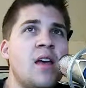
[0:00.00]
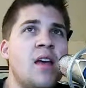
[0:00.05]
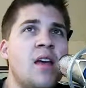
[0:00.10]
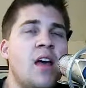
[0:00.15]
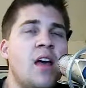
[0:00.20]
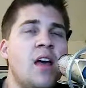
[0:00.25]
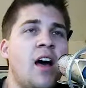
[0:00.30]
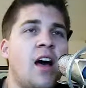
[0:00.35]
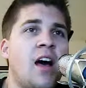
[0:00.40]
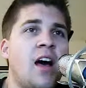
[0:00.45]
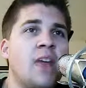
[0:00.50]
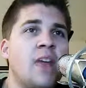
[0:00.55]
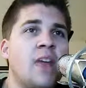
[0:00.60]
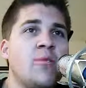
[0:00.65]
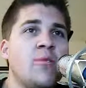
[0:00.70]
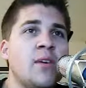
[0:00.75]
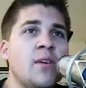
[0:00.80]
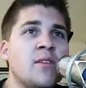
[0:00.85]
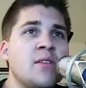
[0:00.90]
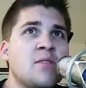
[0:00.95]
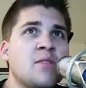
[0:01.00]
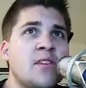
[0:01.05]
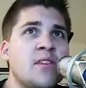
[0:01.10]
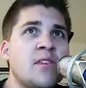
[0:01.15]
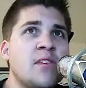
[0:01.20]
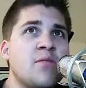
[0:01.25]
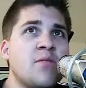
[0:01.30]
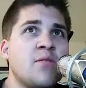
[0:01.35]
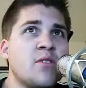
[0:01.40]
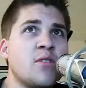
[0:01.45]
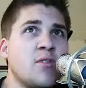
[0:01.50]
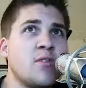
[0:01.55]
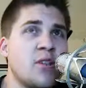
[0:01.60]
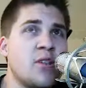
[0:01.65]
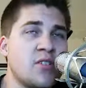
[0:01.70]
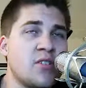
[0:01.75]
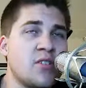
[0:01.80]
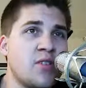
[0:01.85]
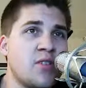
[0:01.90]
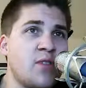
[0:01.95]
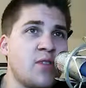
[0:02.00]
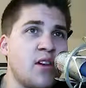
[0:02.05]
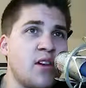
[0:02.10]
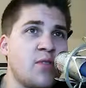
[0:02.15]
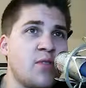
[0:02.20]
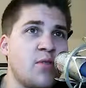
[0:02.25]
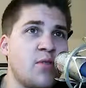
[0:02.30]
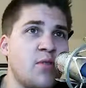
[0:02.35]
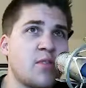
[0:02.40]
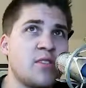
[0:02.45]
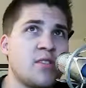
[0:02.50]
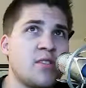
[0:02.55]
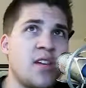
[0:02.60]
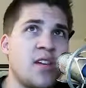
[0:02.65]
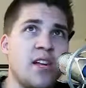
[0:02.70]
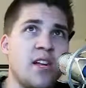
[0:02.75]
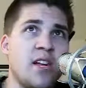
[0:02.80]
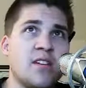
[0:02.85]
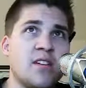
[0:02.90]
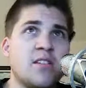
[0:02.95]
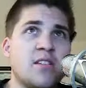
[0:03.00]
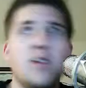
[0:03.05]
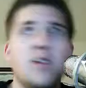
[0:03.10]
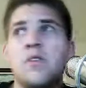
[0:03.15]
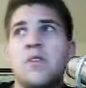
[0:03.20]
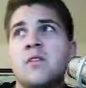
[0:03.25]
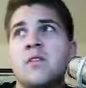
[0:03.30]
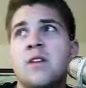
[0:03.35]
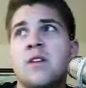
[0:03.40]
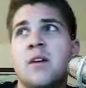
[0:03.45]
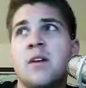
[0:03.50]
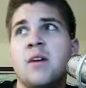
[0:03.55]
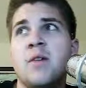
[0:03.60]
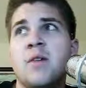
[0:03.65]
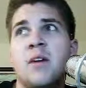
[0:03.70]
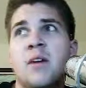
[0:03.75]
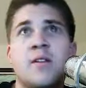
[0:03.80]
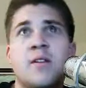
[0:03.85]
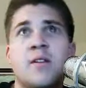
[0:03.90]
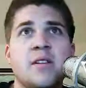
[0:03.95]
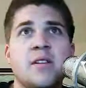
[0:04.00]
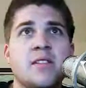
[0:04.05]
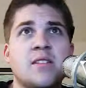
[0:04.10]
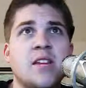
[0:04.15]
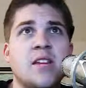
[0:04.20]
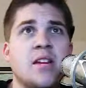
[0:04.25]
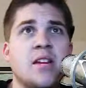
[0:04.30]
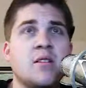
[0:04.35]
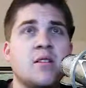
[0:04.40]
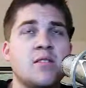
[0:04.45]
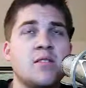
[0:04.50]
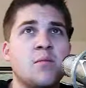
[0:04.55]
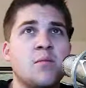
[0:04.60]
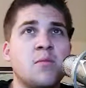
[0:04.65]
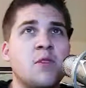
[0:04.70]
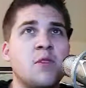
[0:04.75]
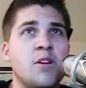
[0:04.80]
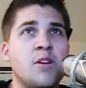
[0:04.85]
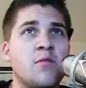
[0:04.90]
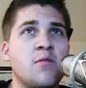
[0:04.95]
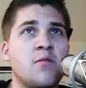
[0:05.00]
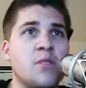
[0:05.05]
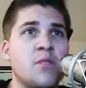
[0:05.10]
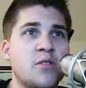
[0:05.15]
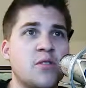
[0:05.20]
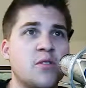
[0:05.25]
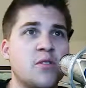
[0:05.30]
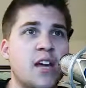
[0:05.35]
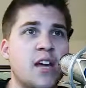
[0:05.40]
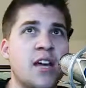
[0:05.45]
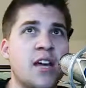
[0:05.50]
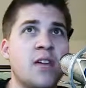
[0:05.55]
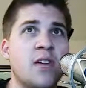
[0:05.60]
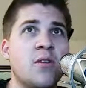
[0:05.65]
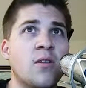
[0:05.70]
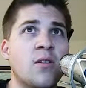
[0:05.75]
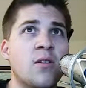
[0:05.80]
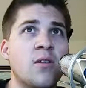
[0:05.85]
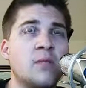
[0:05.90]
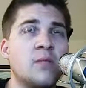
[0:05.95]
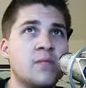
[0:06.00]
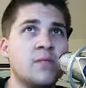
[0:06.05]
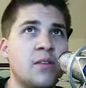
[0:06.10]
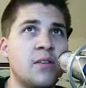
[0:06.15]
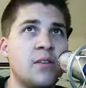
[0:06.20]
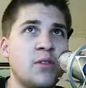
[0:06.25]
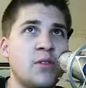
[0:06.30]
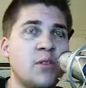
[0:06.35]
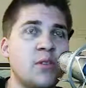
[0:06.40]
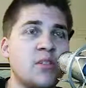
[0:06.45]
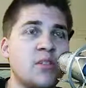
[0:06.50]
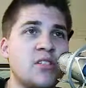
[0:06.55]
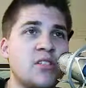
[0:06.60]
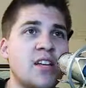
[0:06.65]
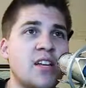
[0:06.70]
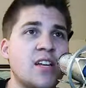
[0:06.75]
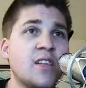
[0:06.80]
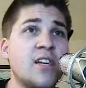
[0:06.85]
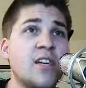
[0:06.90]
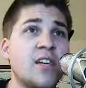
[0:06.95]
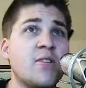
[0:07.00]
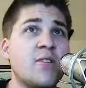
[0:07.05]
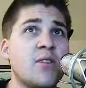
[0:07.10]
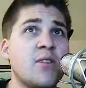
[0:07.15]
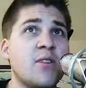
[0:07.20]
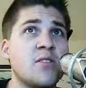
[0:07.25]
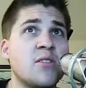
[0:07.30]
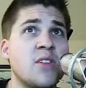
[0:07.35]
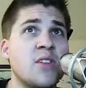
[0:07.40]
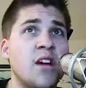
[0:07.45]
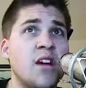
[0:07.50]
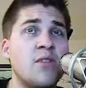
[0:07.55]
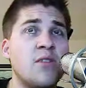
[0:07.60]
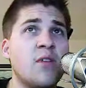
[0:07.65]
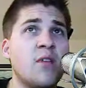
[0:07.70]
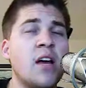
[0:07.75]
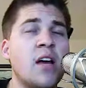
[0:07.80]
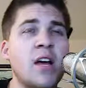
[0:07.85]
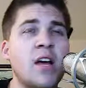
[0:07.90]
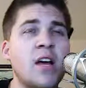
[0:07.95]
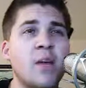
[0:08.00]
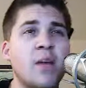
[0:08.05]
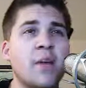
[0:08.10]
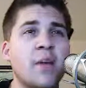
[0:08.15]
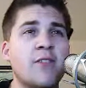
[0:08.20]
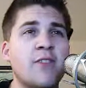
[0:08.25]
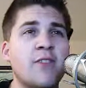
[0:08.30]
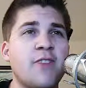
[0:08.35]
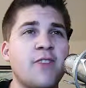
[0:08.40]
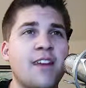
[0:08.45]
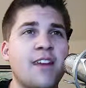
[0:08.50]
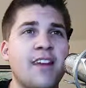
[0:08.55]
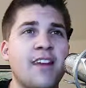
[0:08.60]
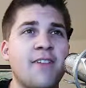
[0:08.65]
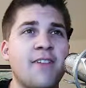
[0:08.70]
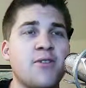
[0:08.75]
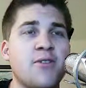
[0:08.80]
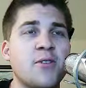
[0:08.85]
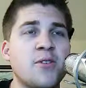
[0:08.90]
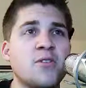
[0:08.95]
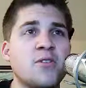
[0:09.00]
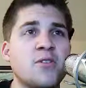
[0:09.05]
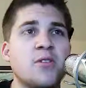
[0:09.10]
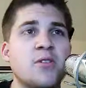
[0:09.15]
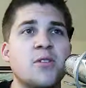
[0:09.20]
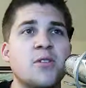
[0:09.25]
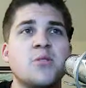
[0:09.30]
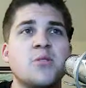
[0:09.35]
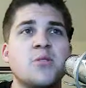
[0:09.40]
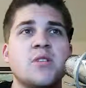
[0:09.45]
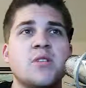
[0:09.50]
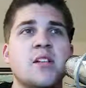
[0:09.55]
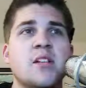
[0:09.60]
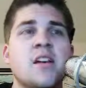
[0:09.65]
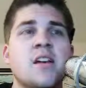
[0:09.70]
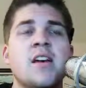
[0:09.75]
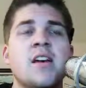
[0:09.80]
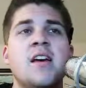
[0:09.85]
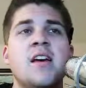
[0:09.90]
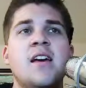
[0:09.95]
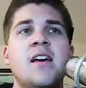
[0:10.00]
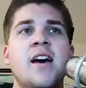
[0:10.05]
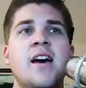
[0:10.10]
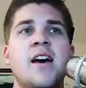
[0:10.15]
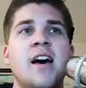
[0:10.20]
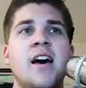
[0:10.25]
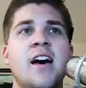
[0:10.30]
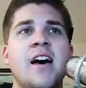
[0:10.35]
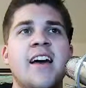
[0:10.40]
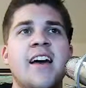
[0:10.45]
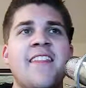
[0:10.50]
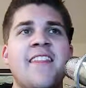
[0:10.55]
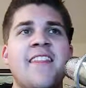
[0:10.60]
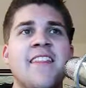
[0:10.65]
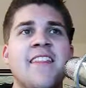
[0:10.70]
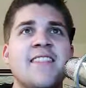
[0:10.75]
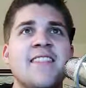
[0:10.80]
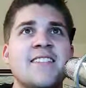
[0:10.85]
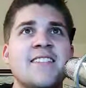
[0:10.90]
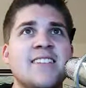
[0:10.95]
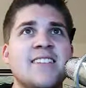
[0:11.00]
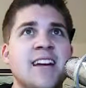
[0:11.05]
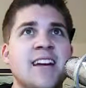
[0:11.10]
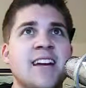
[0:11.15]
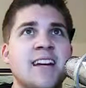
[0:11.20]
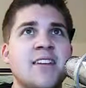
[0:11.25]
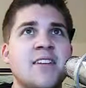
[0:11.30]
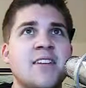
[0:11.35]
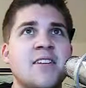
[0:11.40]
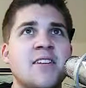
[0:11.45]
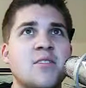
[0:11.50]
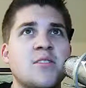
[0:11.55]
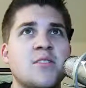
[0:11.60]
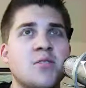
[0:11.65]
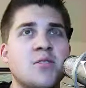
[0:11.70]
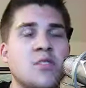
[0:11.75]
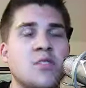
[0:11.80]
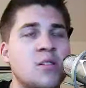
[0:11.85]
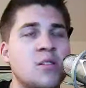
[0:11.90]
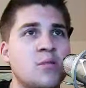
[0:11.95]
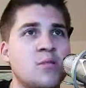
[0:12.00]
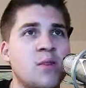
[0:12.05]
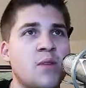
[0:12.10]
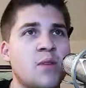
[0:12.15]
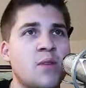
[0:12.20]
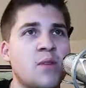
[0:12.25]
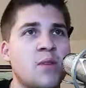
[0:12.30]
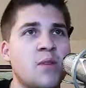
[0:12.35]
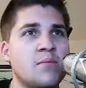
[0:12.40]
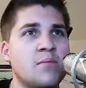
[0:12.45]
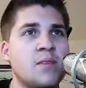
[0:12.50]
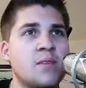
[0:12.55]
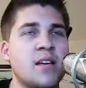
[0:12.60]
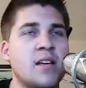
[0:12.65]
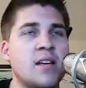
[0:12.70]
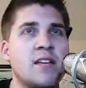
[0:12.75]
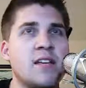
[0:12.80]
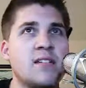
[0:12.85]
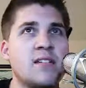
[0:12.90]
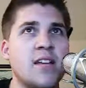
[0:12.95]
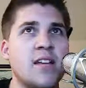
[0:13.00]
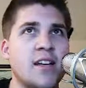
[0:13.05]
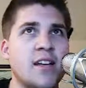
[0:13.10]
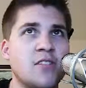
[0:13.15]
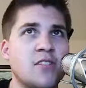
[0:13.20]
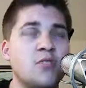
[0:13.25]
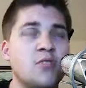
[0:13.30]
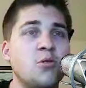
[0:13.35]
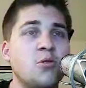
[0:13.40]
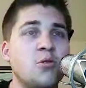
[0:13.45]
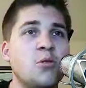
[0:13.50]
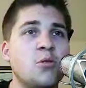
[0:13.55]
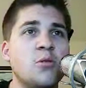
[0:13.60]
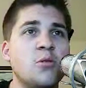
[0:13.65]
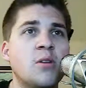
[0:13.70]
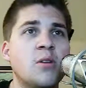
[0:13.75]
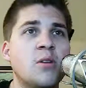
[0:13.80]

if we use the inverse function to find our first theta, so what I wrote is theta sub 1, our first angle, if we just take the inverse of, we can find that first solution. And then the secondary solution is what I'm saying is theta 2.